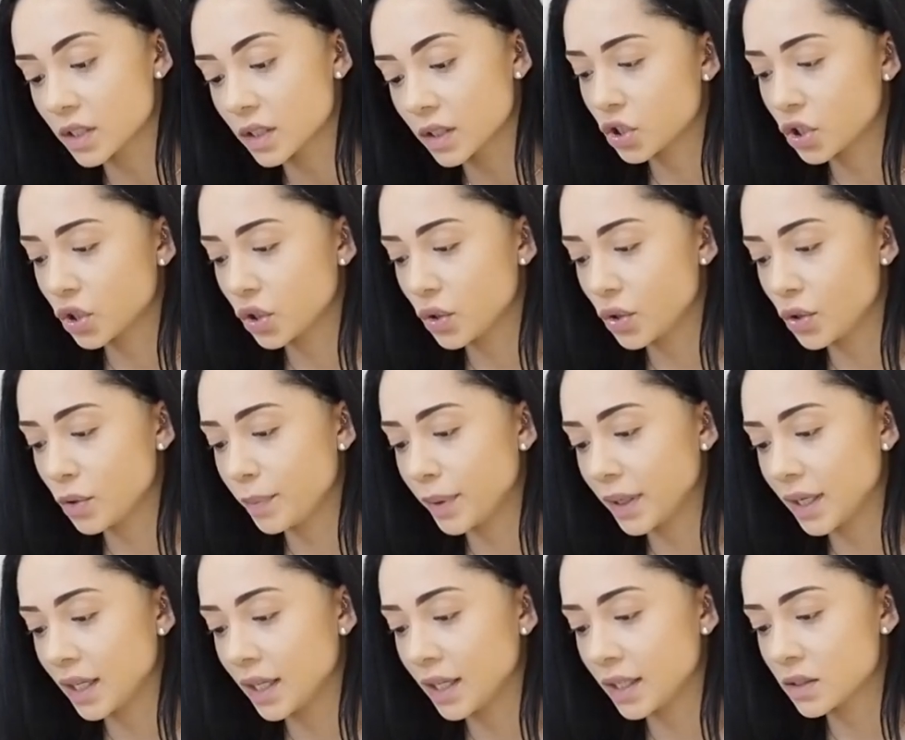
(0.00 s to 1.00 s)

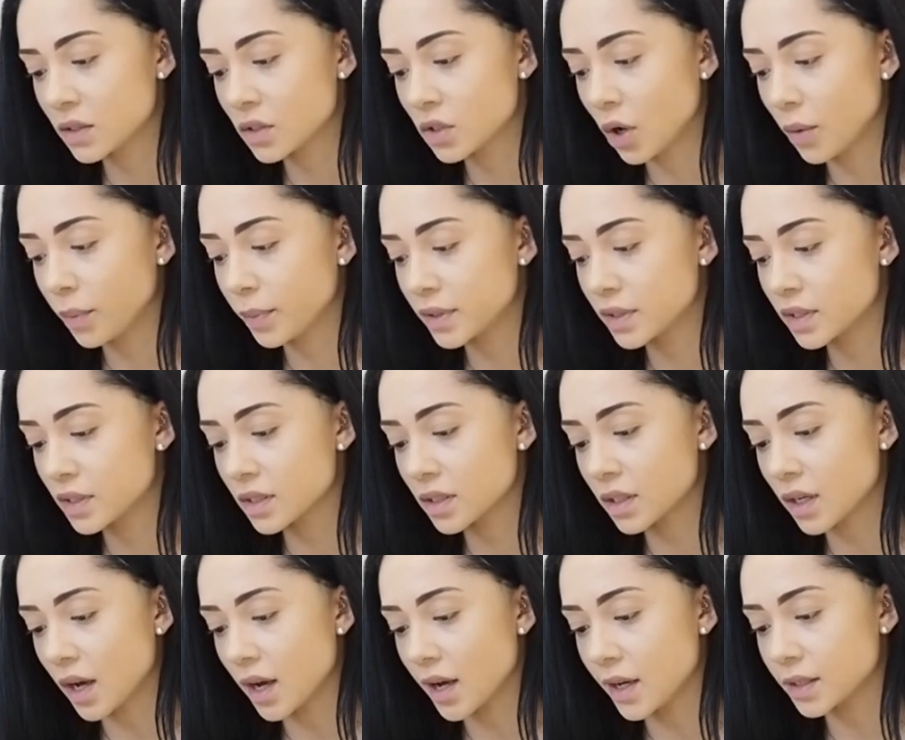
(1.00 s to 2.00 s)
Two-piece top and
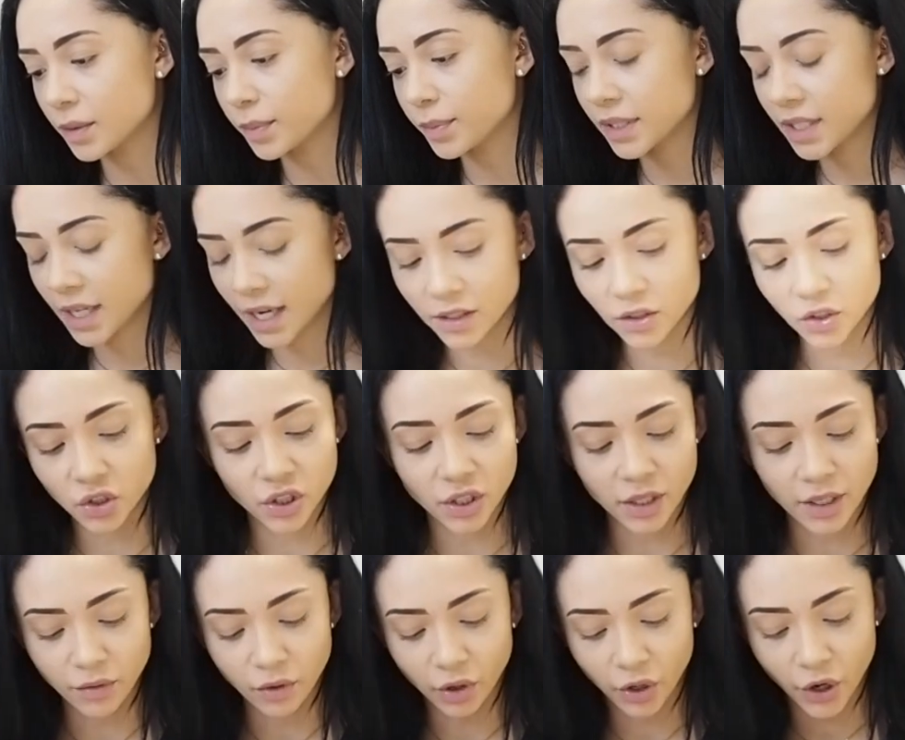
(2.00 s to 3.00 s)
skirt,
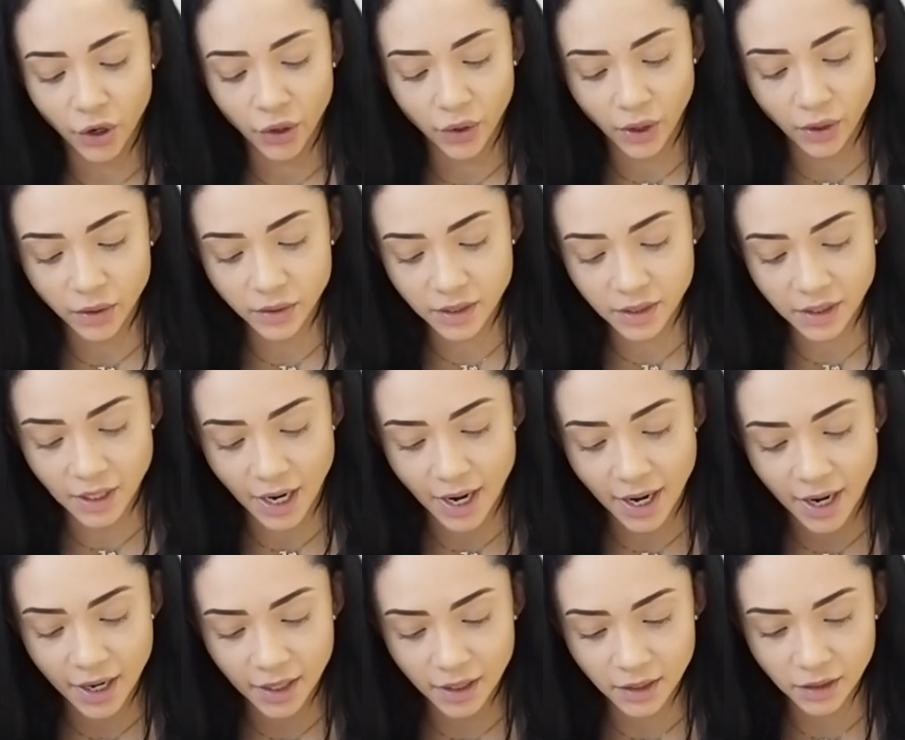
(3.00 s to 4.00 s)
potentially. Rococo
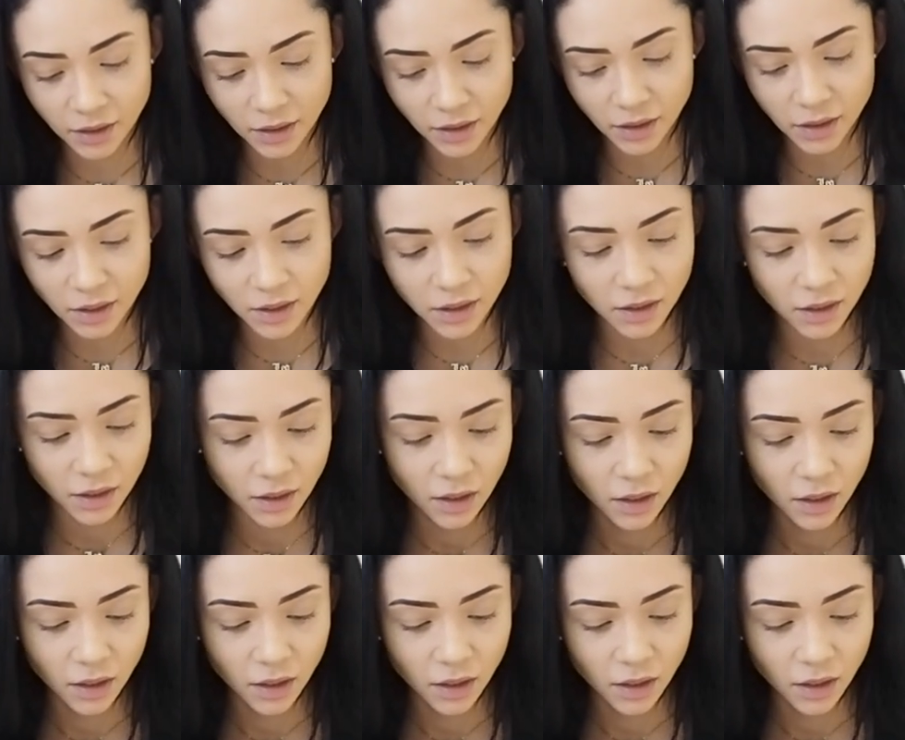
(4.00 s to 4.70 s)
sands?